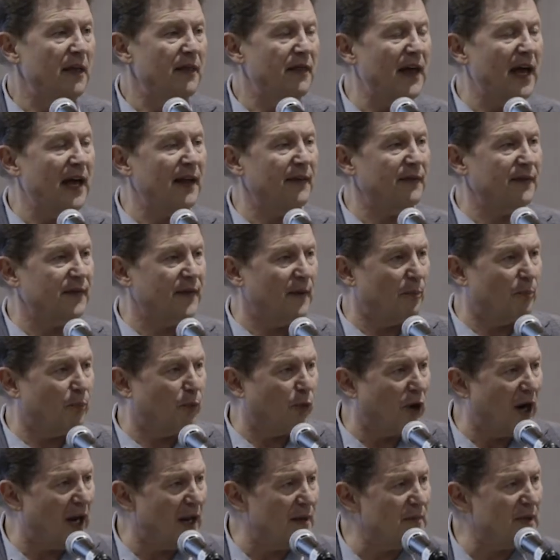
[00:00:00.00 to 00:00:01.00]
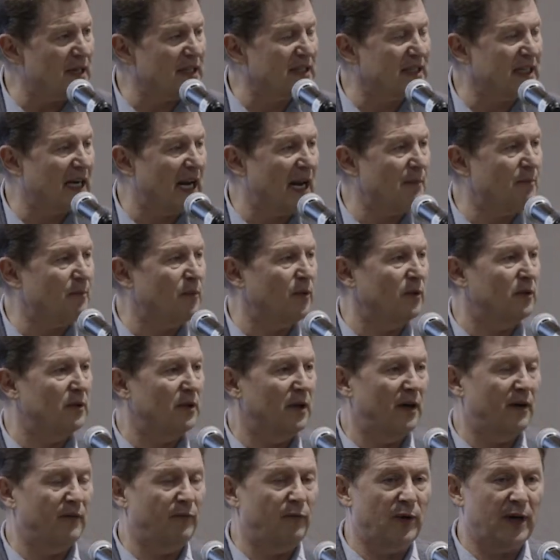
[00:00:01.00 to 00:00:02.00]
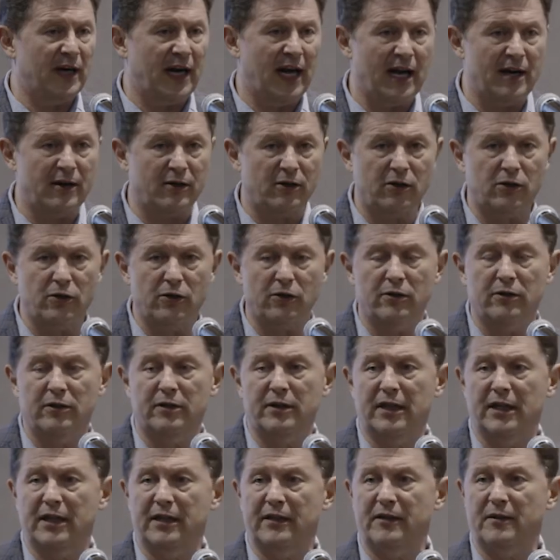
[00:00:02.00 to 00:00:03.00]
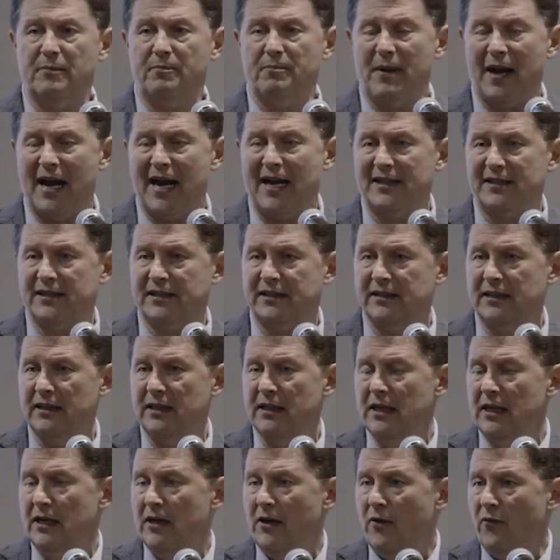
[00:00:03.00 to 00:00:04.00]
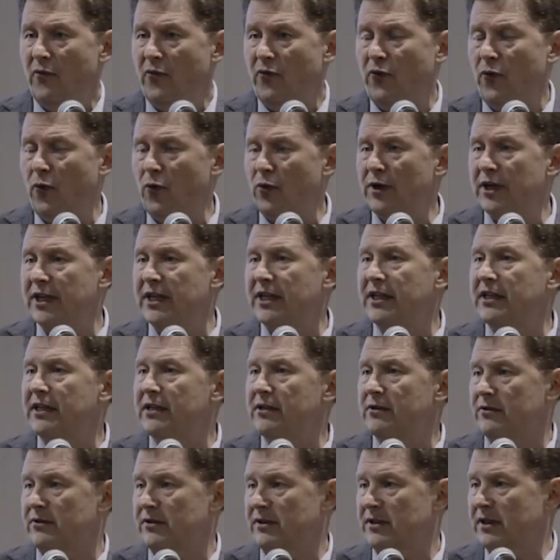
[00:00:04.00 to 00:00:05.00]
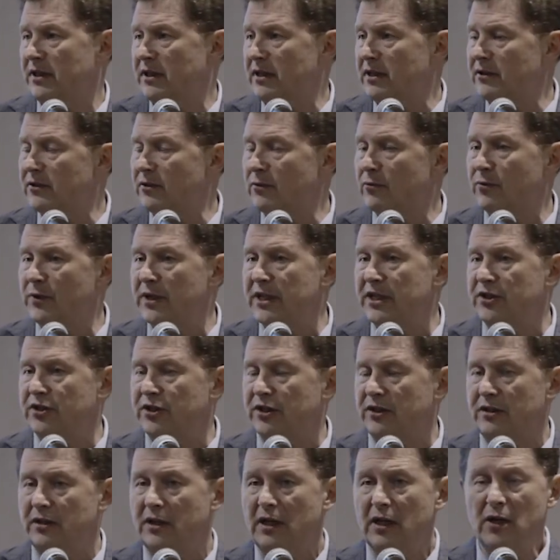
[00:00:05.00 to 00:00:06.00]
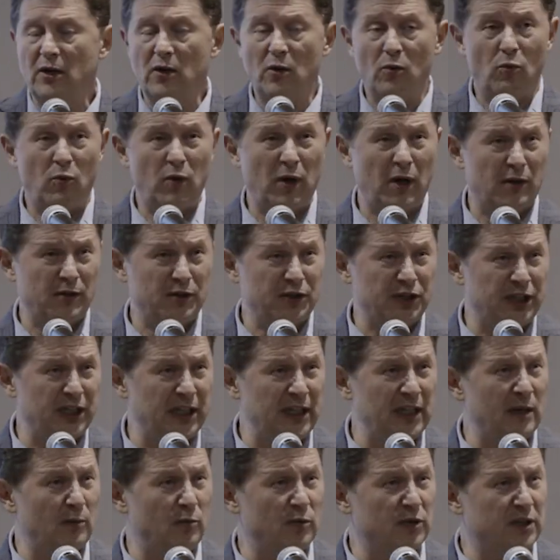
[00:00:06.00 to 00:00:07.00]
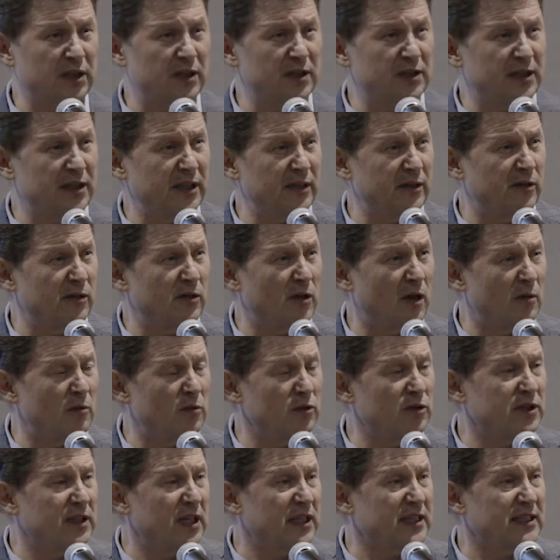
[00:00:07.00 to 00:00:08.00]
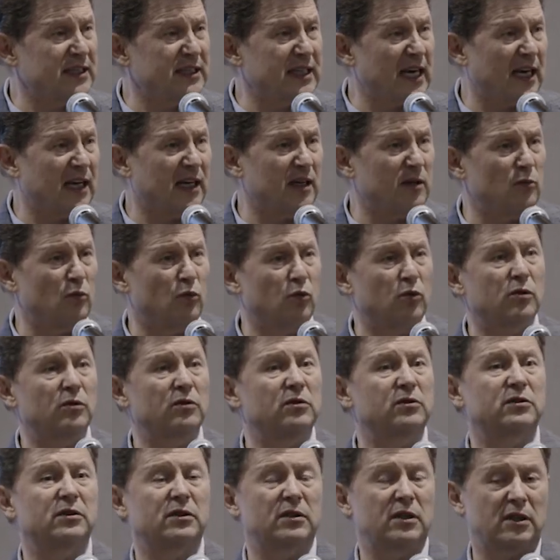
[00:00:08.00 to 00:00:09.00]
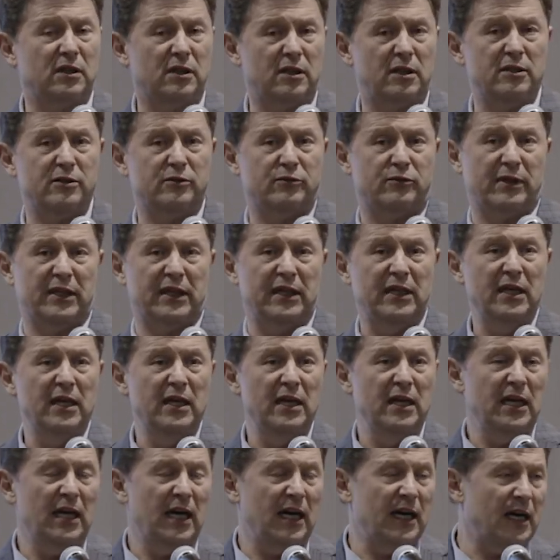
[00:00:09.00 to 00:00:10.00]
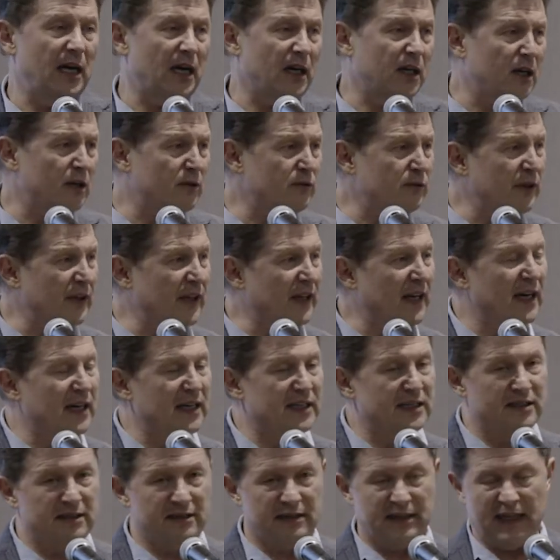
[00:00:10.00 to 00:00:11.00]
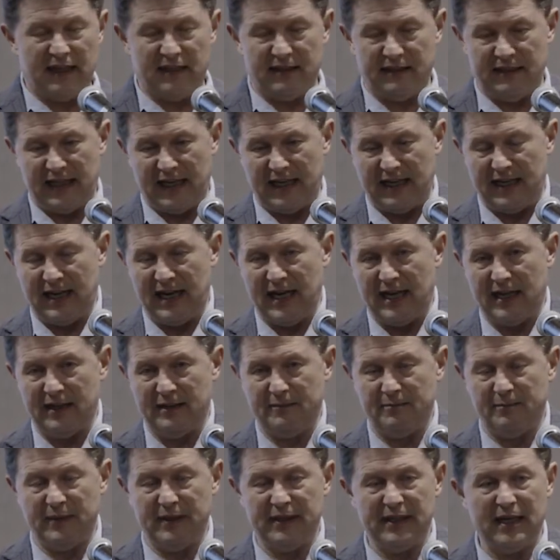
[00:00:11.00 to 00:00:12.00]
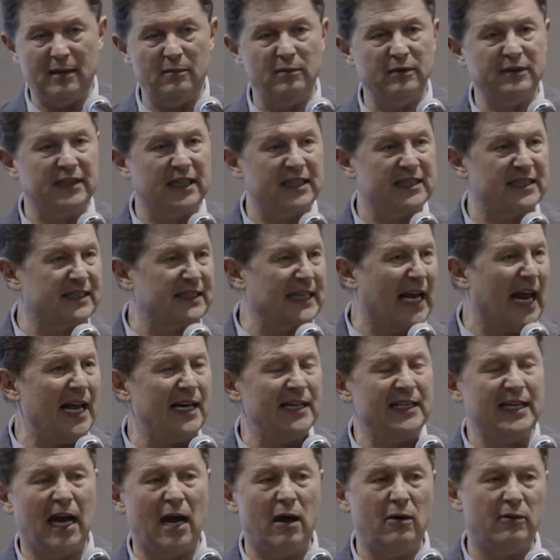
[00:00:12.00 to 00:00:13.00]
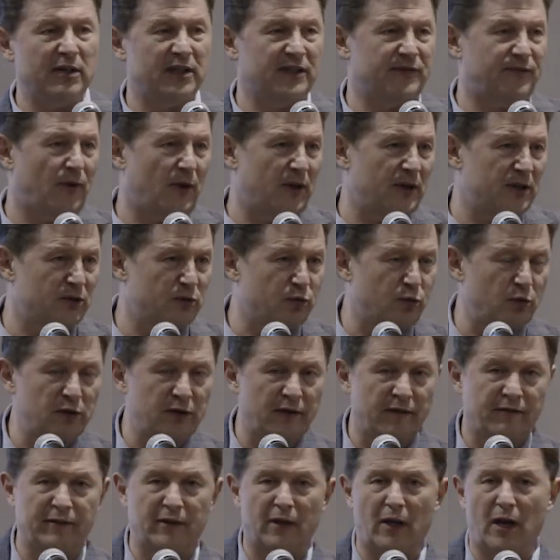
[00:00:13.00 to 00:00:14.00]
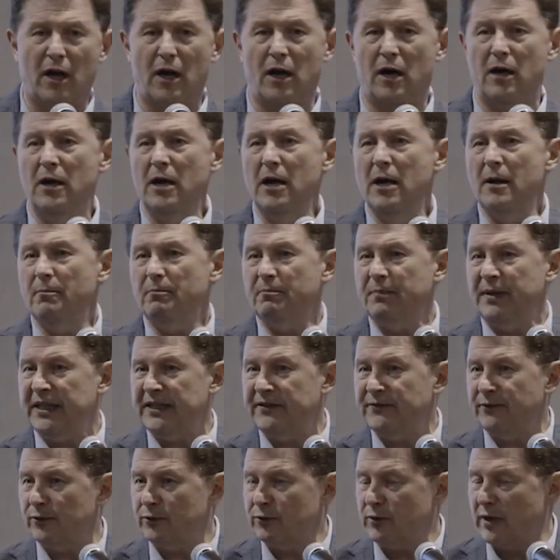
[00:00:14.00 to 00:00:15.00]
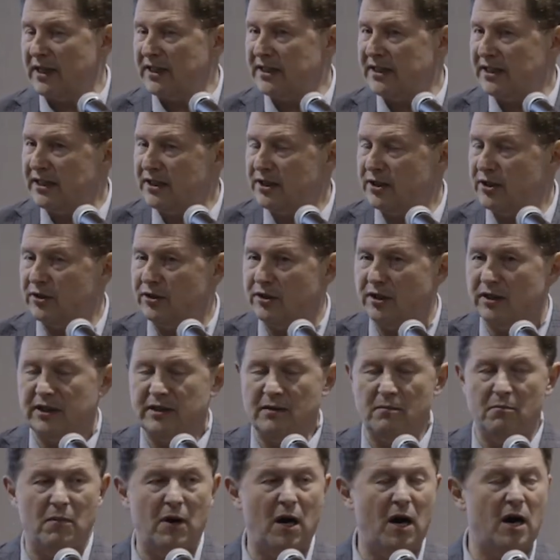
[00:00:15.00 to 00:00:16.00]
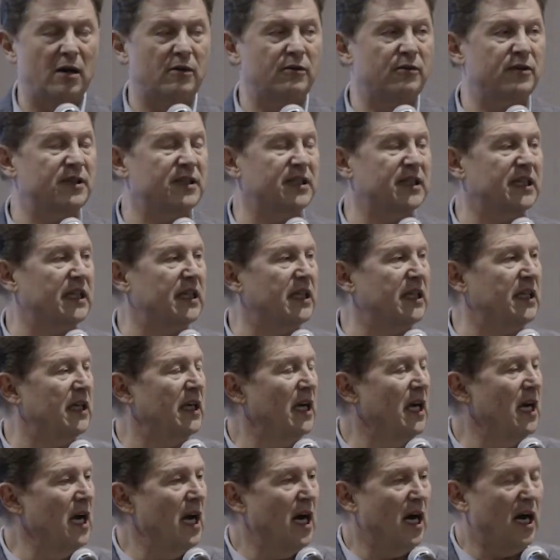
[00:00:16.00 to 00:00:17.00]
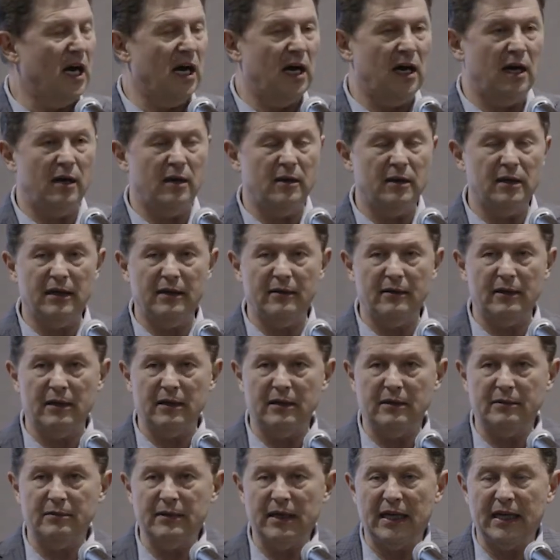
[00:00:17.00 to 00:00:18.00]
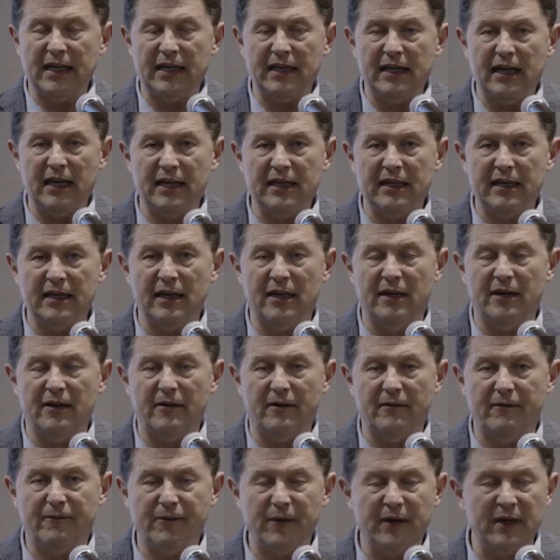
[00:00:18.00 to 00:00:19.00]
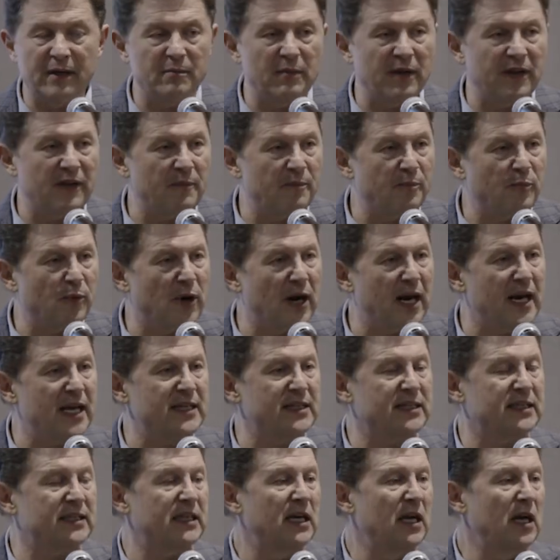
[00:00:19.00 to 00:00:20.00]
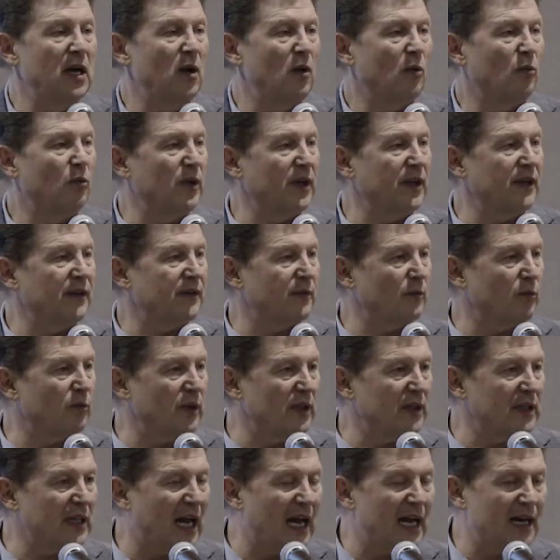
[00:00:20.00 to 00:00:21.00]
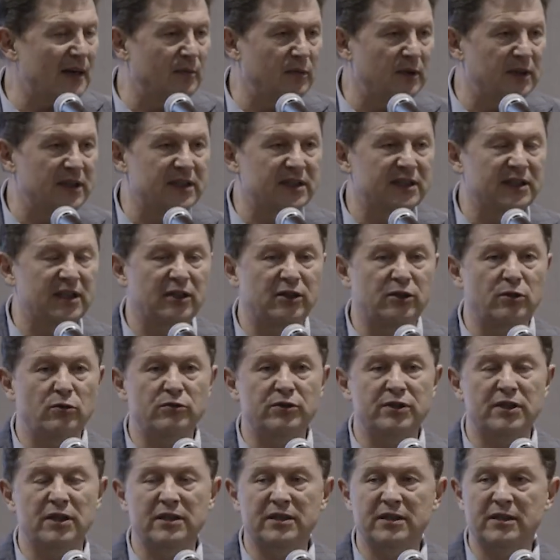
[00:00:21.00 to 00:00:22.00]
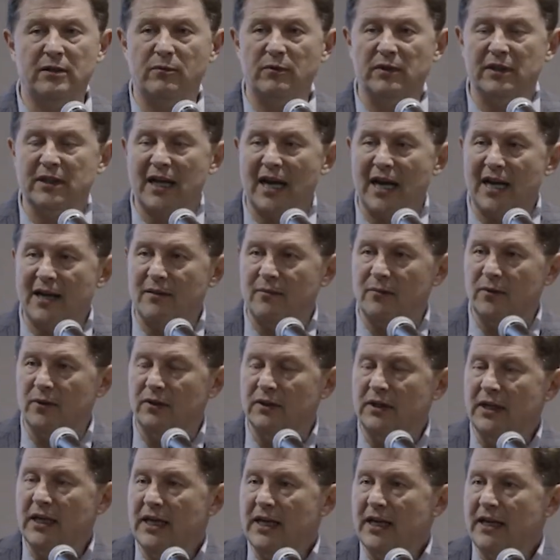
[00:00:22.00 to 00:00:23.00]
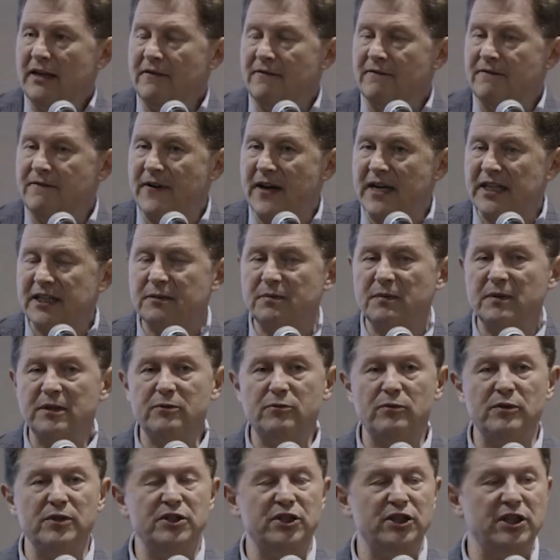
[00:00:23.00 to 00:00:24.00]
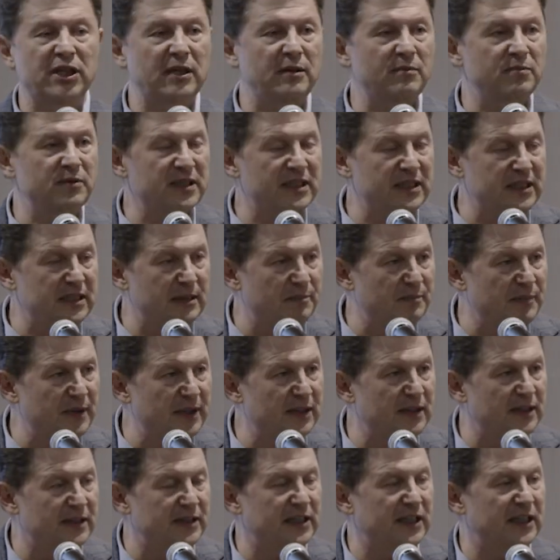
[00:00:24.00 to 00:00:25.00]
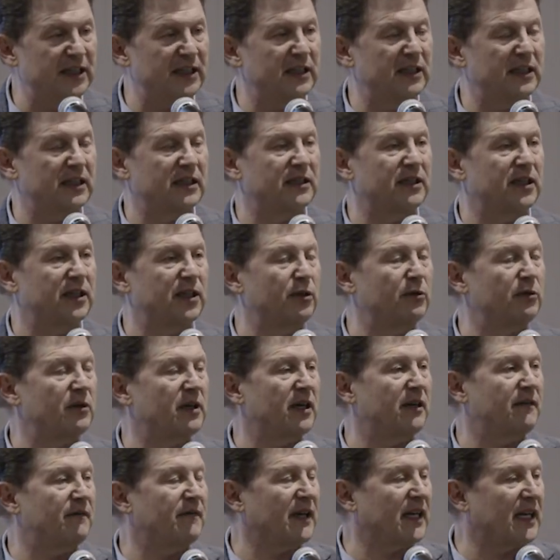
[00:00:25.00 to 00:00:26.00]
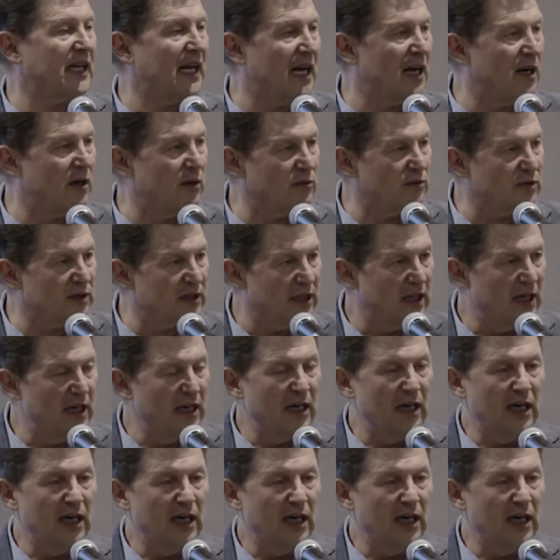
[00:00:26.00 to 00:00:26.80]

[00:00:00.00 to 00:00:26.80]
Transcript: that the prime example of what had occurred in the past 40 years in the region, where Chile was considered almost a second world country, a country that had been able to stand out as far as rule of law, peaceful transition to democracy, freedom of the press, with reliable institutions, a reliable investment regime, stability in the unit of account,